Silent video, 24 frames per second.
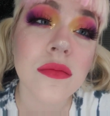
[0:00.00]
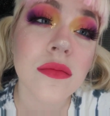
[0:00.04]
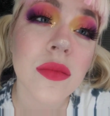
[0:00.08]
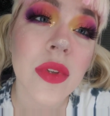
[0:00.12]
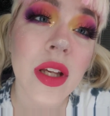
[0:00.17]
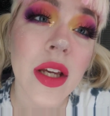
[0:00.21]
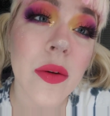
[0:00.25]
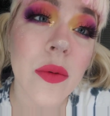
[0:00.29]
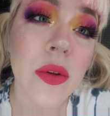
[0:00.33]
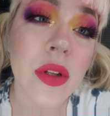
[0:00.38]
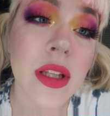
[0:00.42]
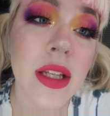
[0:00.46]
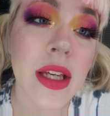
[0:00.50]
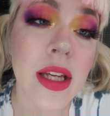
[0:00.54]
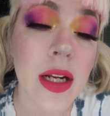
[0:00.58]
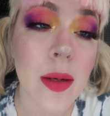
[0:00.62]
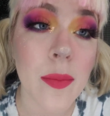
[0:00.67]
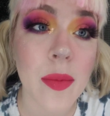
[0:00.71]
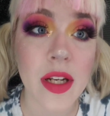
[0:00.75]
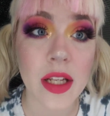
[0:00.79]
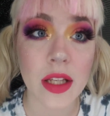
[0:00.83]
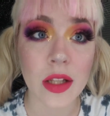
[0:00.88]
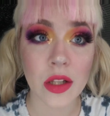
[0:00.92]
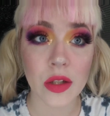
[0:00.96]
Can't really get
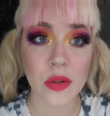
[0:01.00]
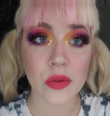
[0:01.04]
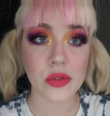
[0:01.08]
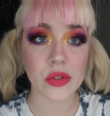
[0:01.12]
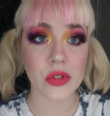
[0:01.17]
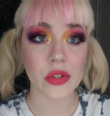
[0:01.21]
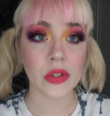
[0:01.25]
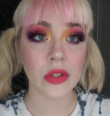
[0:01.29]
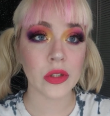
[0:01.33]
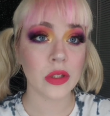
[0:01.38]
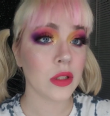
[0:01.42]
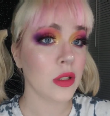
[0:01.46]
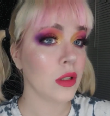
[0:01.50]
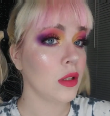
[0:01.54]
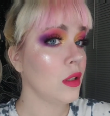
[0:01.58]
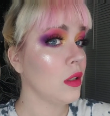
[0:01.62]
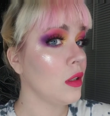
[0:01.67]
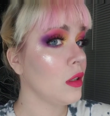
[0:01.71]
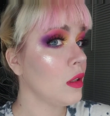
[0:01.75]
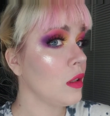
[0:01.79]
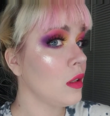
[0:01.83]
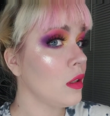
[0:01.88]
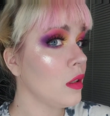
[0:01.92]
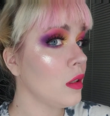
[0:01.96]
up any closer.
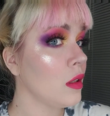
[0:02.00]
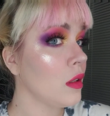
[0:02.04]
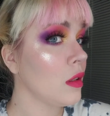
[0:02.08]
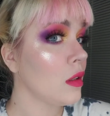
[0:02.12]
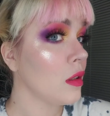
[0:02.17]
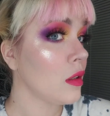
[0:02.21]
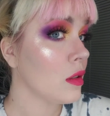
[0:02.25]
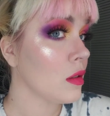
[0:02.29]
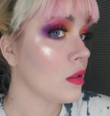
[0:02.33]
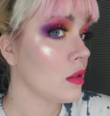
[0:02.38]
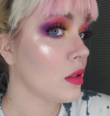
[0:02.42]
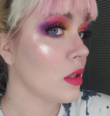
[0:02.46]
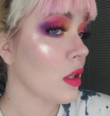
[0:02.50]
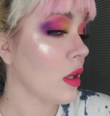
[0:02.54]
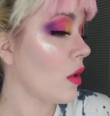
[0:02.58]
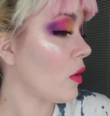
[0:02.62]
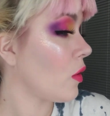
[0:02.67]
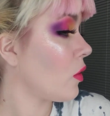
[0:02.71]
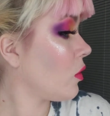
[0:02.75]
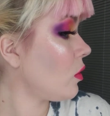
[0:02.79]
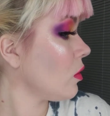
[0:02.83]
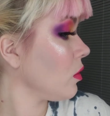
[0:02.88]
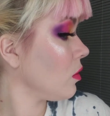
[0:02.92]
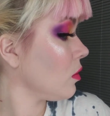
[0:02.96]

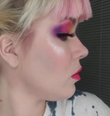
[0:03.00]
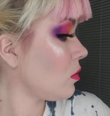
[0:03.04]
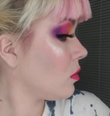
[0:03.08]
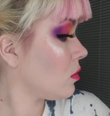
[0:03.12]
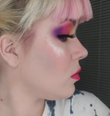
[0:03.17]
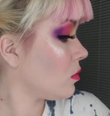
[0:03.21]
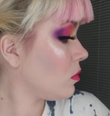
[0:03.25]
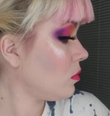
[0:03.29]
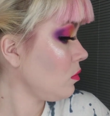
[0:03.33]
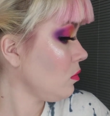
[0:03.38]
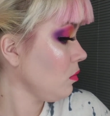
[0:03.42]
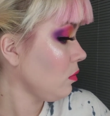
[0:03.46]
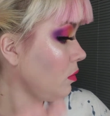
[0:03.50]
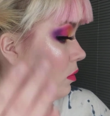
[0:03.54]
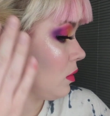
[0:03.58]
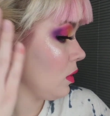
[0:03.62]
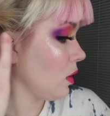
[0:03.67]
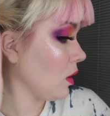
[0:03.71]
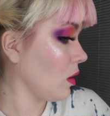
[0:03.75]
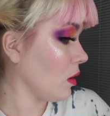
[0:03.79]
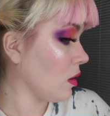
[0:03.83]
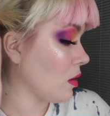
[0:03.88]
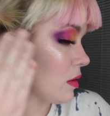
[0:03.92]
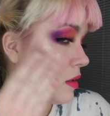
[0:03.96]
So,
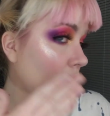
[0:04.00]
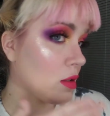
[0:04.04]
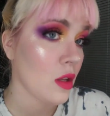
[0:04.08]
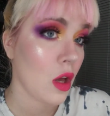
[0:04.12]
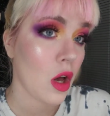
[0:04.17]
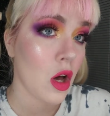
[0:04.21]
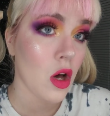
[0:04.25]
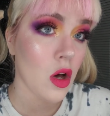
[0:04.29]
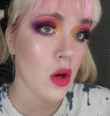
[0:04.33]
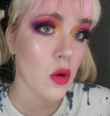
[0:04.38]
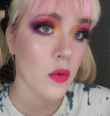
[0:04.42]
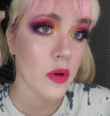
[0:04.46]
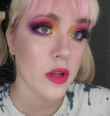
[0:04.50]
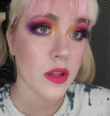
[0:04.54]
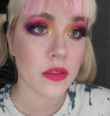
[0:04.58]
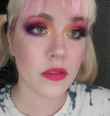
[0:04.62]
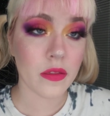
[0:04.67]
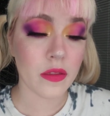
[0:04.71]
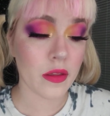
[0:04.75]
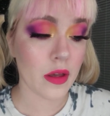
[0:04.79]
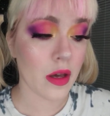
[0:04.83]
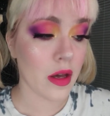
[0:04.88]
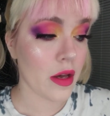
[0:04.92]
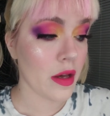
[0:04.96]
it's all with
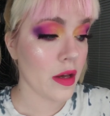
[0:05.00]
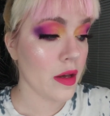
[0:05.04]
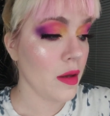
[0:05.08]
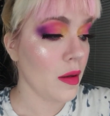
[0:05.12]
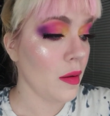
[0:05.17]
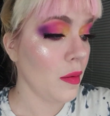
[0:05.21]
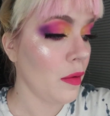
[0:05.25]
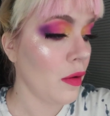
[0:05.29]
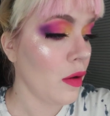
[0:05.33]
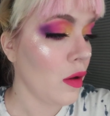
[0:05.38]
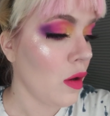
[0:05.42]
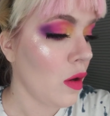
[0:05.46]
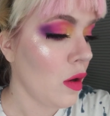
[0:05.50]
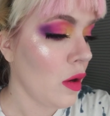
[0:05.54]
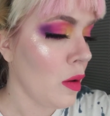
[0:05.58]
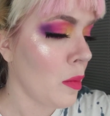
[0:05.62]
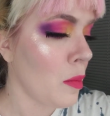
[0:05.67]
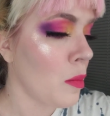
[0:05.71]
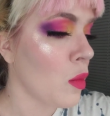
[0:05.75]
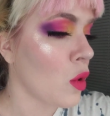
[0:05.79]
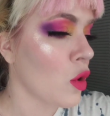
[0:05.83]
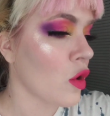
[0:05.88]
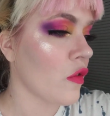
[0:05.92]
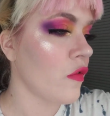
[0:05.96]
the
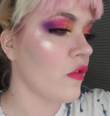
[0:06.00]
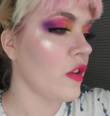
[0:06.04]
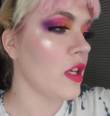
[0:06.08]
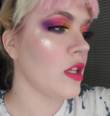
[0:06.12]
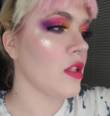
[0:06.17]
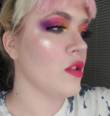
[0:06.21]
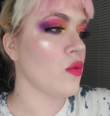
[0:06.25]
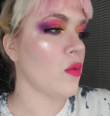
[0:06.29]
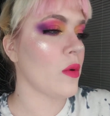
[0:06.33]
Morphe